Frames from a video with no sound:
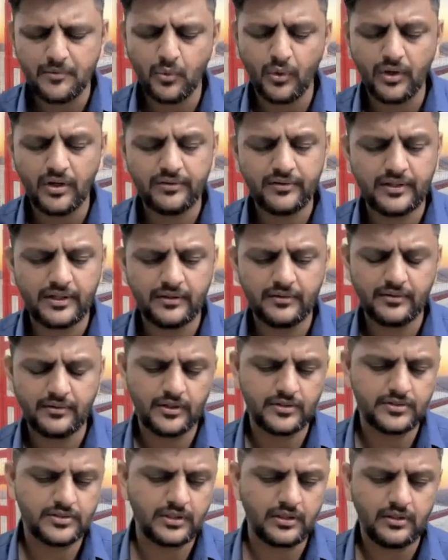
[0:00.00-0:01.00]
What are they then?
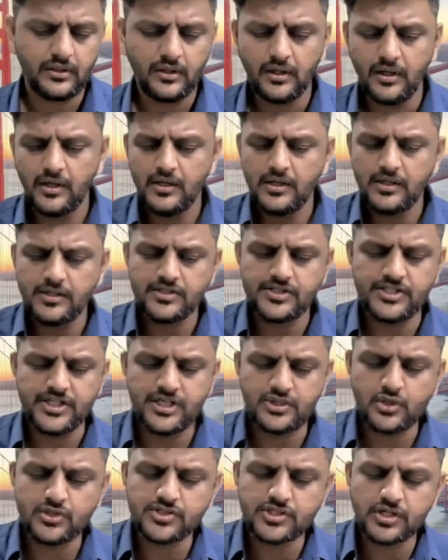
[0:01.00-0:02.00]
Achha.
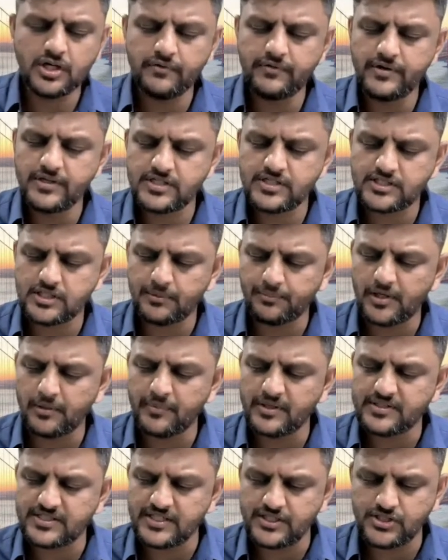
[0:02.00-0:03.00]
GST on services supplied by
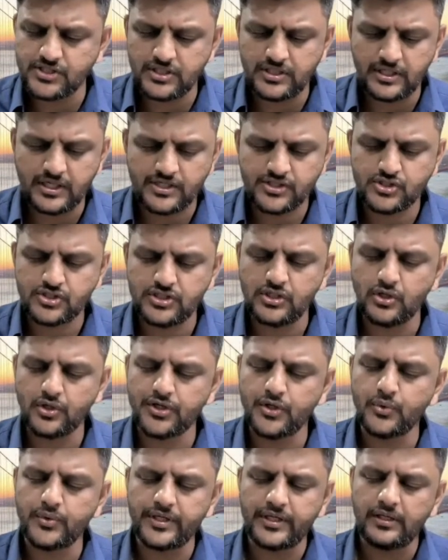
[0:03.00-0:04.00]
CG, SG or
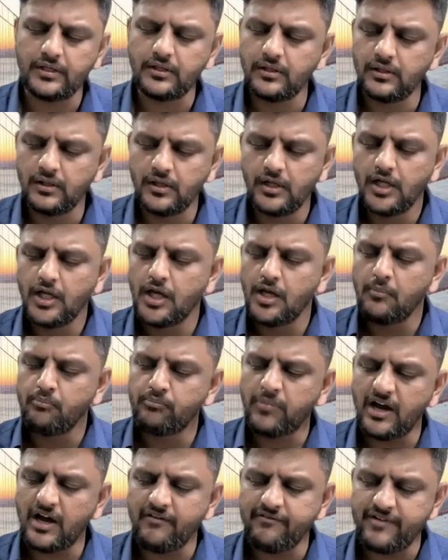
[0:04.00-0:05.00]
UT
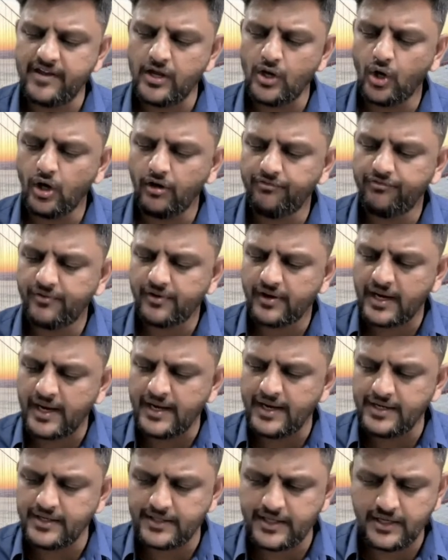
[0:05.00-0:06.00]
by way of
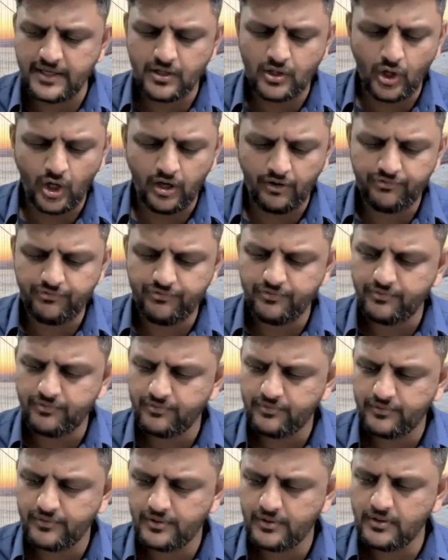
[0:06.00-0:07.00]
renting of
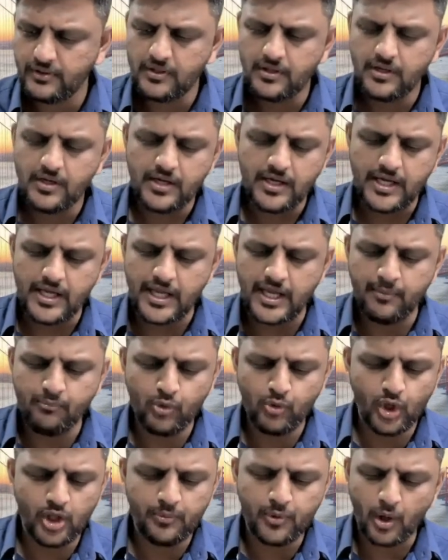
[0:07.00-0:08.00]

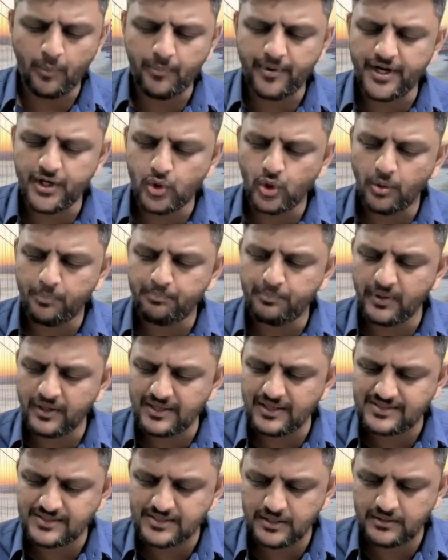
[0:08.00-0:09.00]
immovable property to a
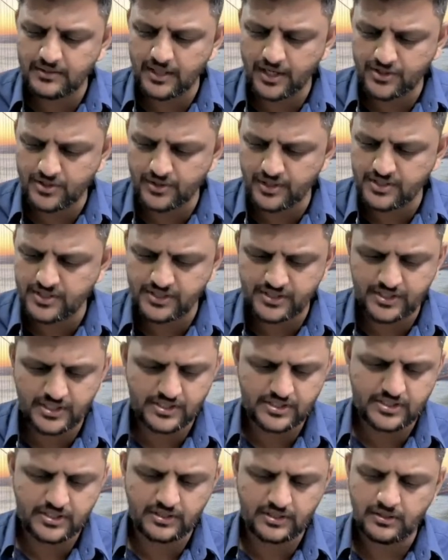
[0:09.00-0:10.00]
person registered under
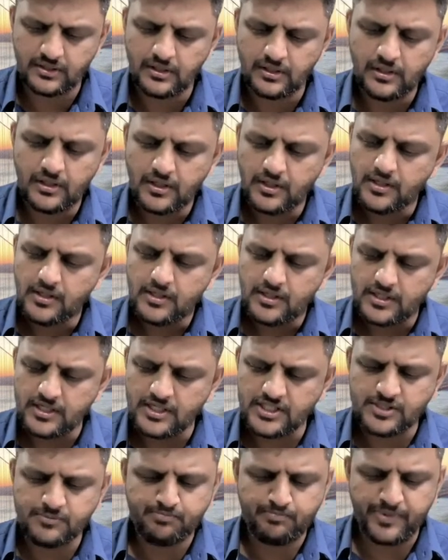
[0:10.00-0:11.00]
CGST
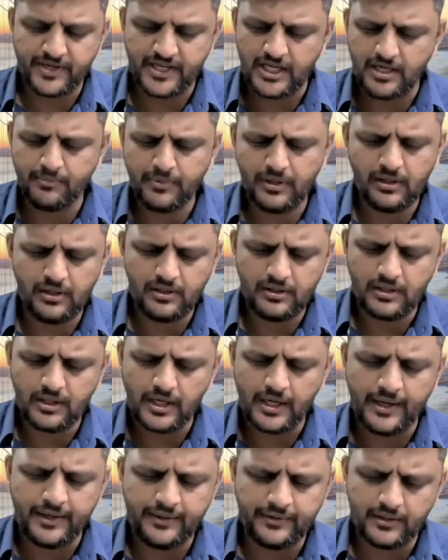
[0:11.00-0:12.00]
is payable
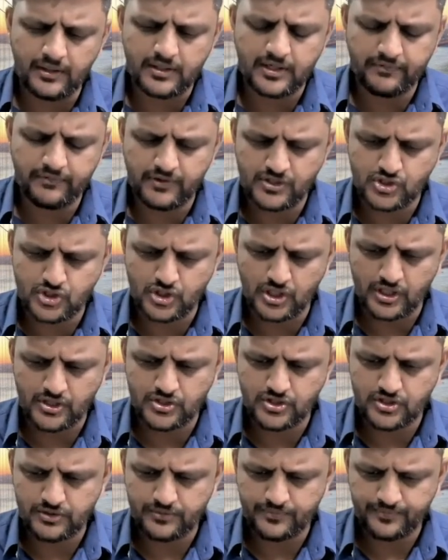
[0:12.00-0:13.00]
under reverse charge.